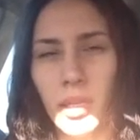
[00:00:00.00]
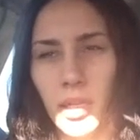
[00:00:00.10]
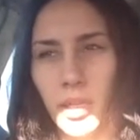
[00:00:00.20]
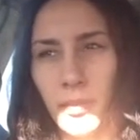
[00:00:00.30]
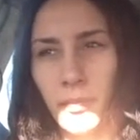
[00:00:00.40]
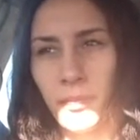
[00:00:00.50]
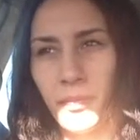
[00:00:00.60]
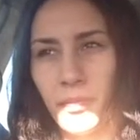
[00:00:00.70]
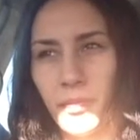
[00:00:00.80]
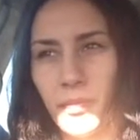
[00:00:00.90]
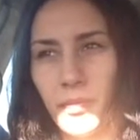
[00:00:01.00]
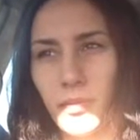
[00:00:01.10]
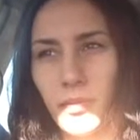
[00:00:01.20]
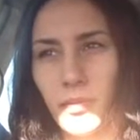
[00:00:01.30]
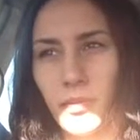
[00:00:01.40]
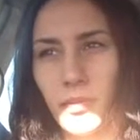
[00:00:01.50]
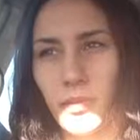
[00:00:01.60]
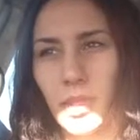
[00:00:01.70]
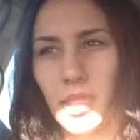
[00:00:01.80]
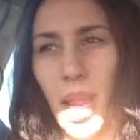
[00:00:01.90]

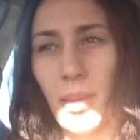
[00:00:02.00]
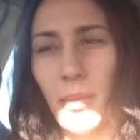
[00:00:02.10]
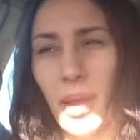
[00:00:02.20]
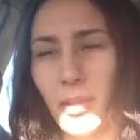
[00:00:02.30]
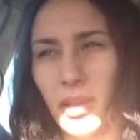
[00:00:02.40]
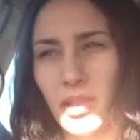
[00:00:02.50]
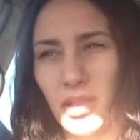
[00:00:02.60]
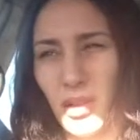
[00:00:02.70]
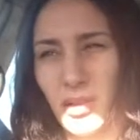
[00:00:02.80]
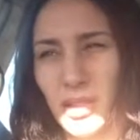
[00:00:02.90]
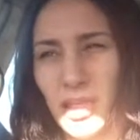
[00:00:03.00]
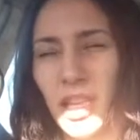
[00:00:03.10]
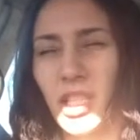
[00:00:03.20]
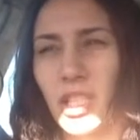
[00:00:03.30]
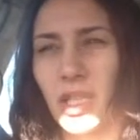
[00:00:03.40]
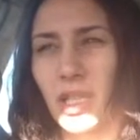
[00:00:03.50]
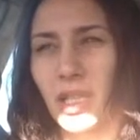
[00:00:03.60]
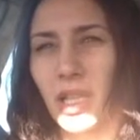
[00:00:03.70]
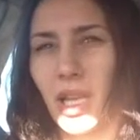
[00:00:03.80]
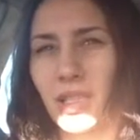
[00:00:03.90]
This came about because I was teaching a
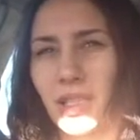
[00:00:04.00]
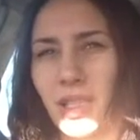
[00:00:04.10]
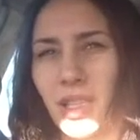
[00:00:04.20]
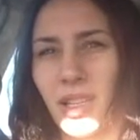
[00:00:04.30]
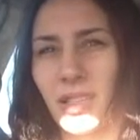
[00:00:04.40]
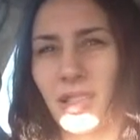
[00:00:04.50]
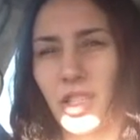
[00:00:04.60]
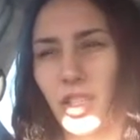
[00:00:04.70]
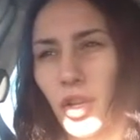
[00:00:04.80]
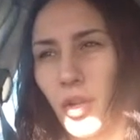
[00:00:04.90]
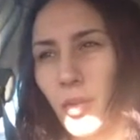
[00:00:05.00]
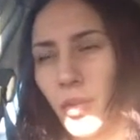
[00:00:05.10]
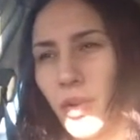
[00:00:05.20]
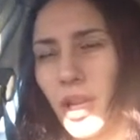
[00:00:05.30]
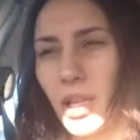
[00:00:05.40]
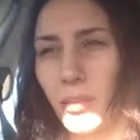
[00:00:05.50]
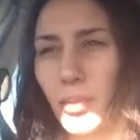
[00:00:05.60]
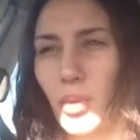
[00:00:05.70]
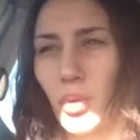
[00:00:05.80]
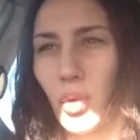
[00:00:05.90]
class, and then I said, you know, we're reading a
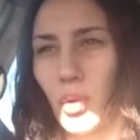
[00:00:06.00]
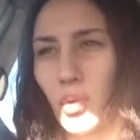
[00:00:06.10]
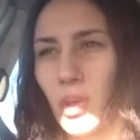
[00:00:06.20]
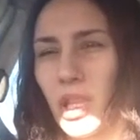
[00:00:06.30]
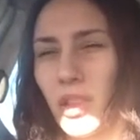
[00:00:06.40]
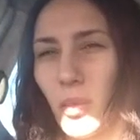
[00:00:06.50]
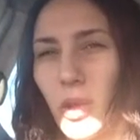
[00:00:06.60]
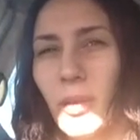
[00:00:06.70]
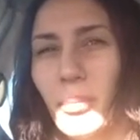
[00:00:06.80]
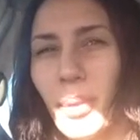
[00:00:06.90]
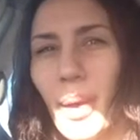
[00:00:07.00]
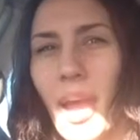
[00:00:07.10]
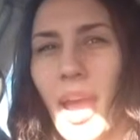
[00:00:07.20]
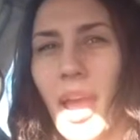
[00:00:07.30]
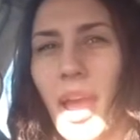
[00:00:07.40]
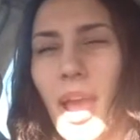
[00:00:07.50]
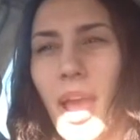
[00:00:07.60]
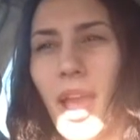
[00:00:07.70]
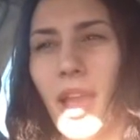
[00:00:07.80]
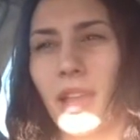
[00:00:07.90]
book called Willy the Wimp.
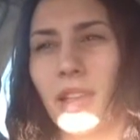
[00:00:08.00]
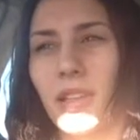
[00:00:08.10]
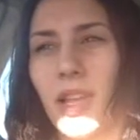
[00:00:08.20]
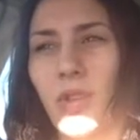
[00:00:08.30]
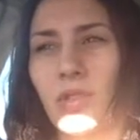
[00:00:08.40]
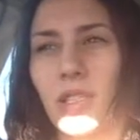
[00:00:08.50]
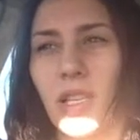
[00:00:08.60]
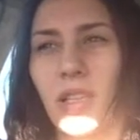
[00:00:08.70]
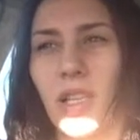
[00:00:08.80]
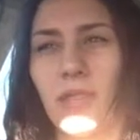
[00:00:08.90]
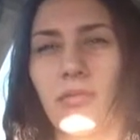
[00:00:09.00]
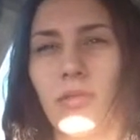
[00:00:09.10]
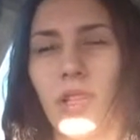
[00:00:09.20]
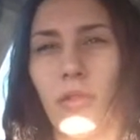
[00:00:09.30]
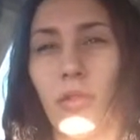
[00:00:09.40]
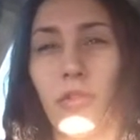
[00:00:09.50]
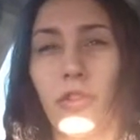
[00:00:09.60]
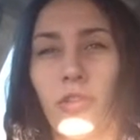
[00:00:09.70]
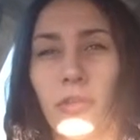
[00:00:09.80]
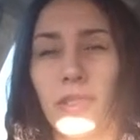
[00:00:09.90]
And they all said that, you know, well, a
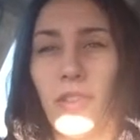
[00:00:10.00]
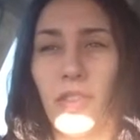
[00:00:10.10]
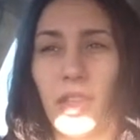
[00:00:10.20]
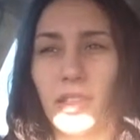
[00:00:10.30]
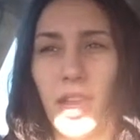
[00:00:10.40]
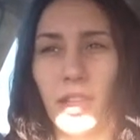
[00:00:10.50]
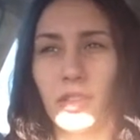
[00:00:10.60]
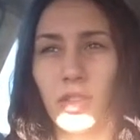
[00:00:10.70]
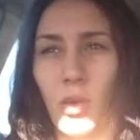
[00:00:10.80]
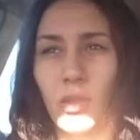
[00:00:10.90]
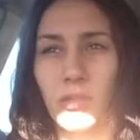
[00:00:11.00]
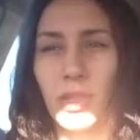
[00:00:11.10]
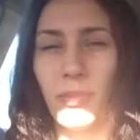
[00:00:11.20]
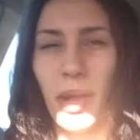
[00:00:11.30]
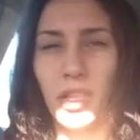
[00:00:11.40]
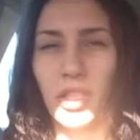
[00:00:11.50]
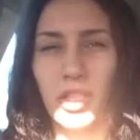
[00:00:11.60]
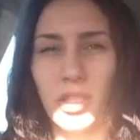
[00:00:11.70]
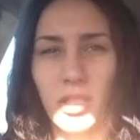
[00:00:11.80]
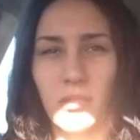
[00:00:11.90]
few of them said that their dads told them to
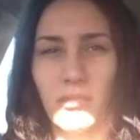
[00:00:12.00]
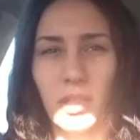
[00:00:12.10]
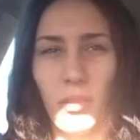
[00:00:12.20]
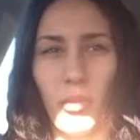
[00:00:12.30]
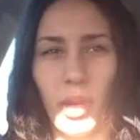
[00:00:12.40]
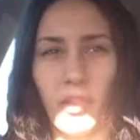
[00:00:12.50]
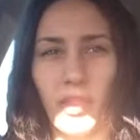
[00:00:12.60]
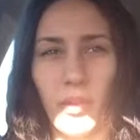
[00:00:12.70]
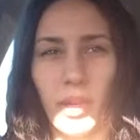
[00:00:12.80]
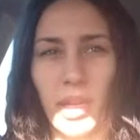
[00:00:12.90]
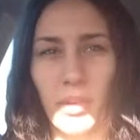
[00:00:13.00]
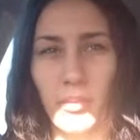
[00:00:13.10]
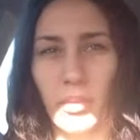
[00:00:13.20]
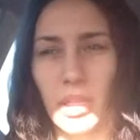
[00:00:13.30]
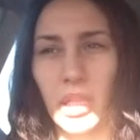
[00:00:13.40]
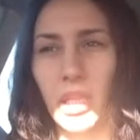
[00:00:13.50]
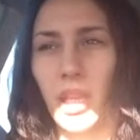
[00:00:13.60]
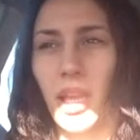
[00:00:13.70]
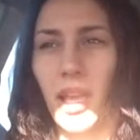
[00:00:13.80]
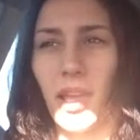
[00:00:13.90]
punch someone if they were getting bullied.
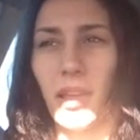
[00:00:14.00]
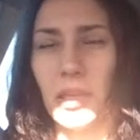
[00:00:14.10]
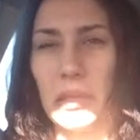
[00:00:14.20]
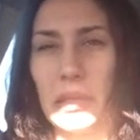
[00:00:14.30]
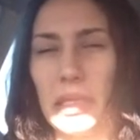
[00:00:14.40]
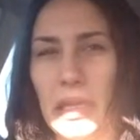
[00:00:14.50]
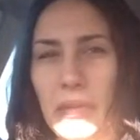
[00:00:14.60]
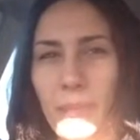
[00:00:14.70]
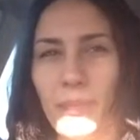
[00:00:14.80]
And, yeah.